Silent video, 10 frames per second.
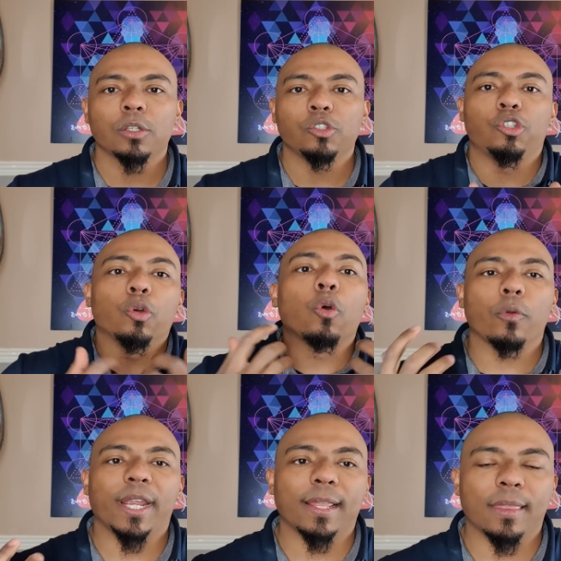
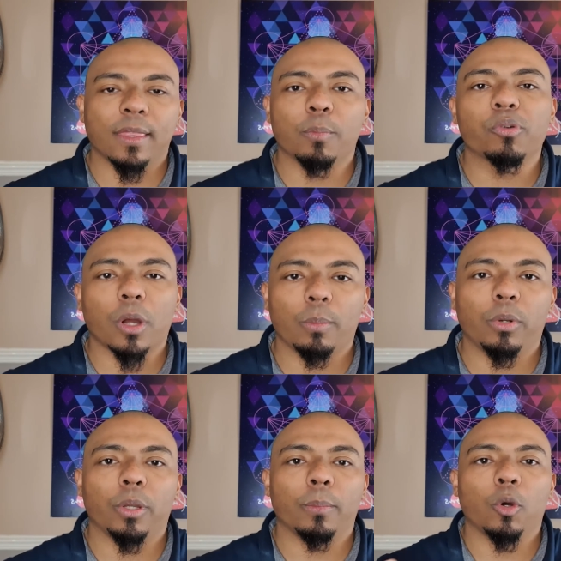during the
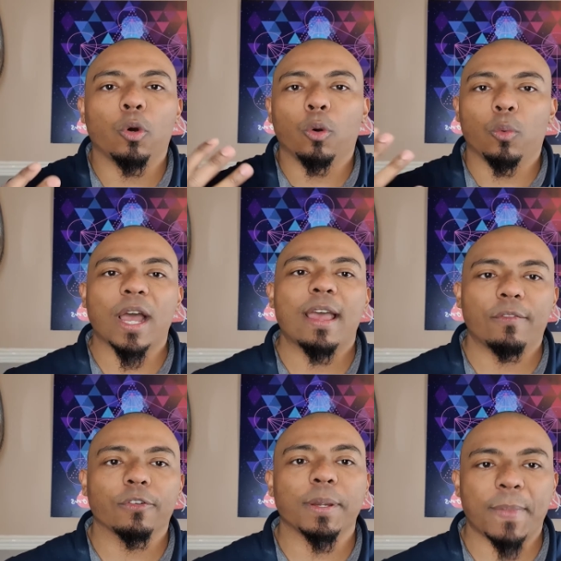problem or
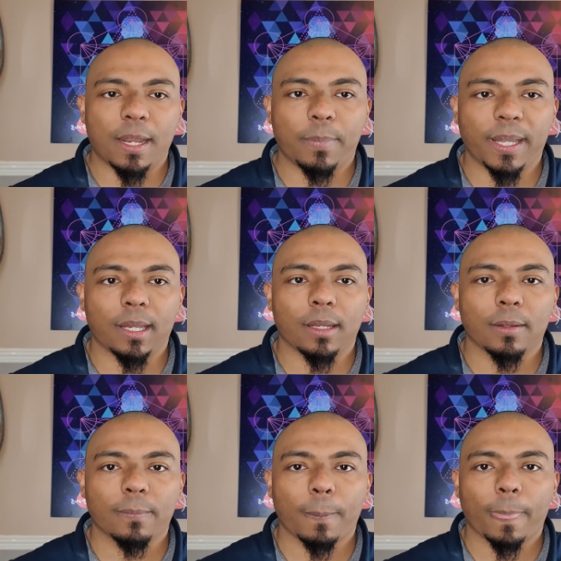whatever it may be?
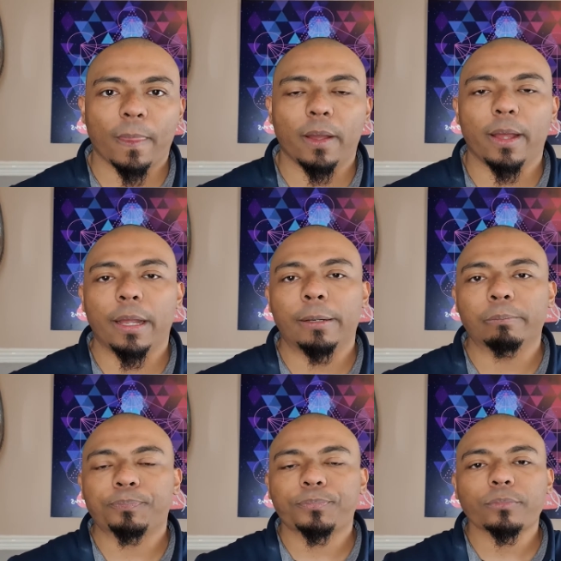
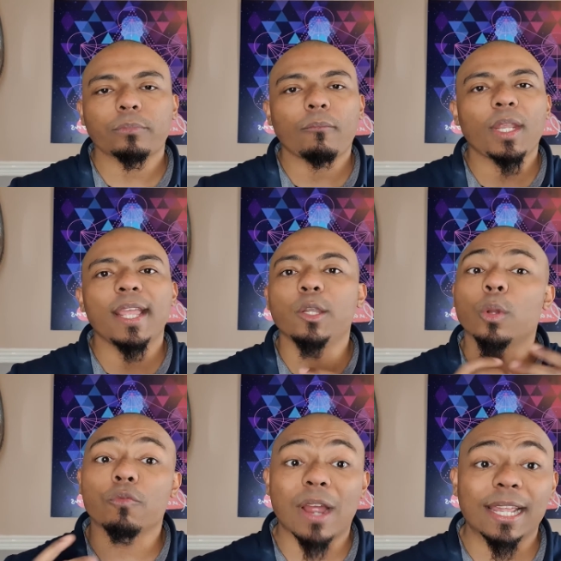And you
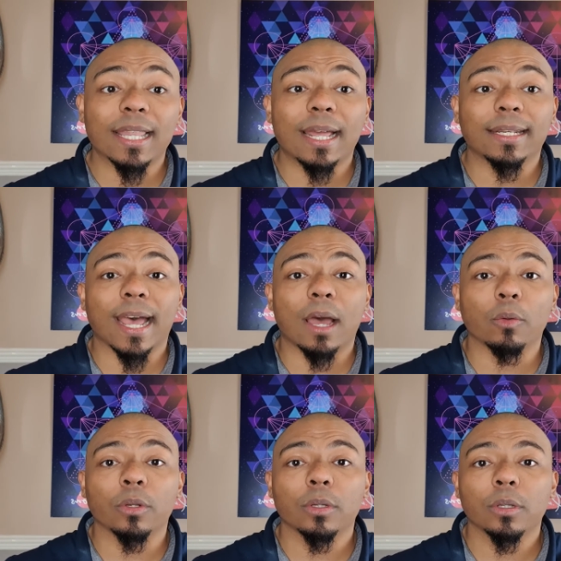want to write that
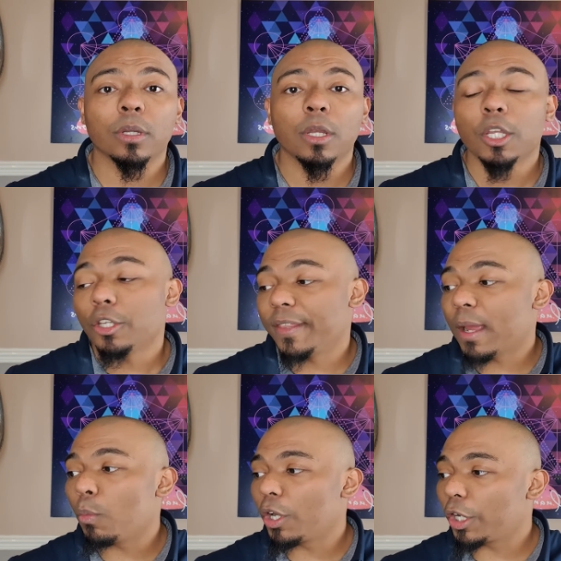down. You
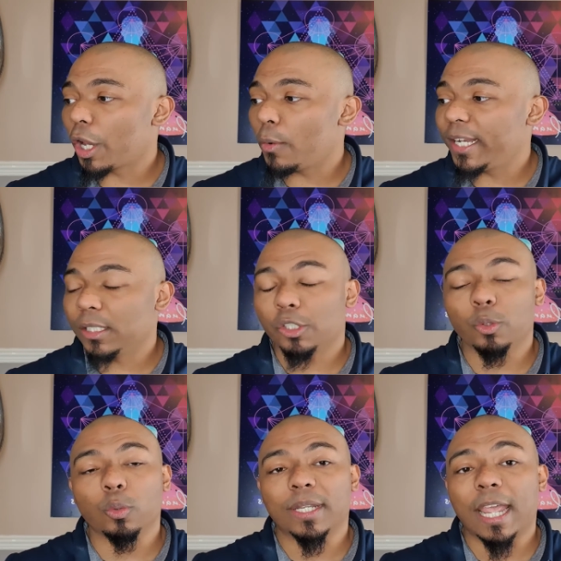then want to go
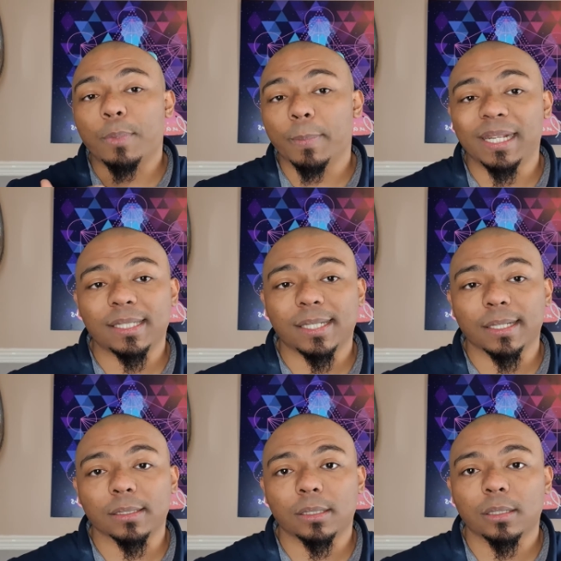into
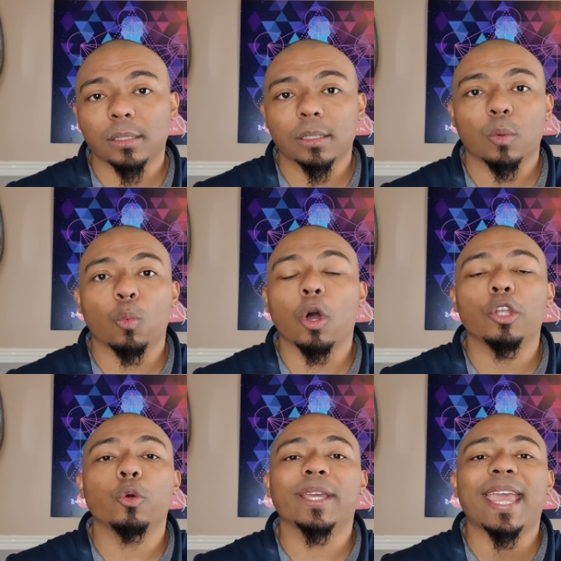capabilities. What are
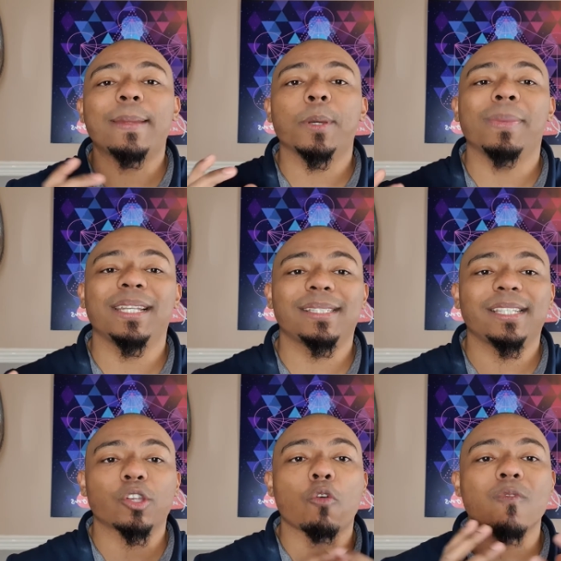your
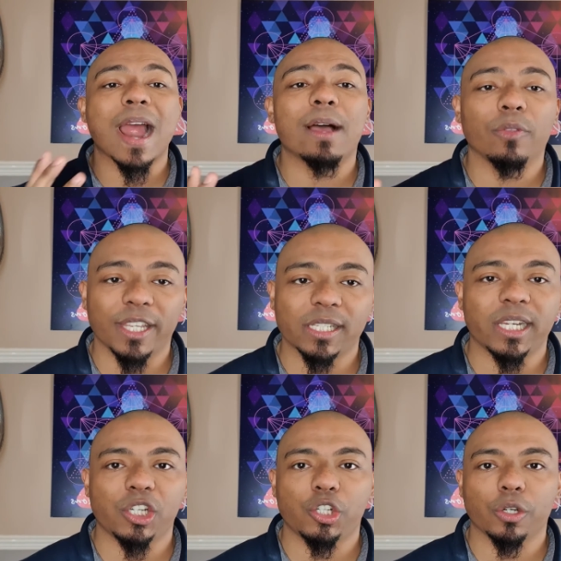capabilities around this
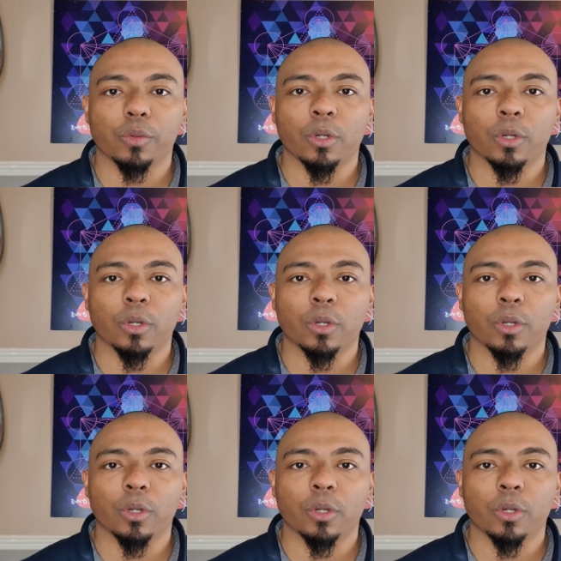issue?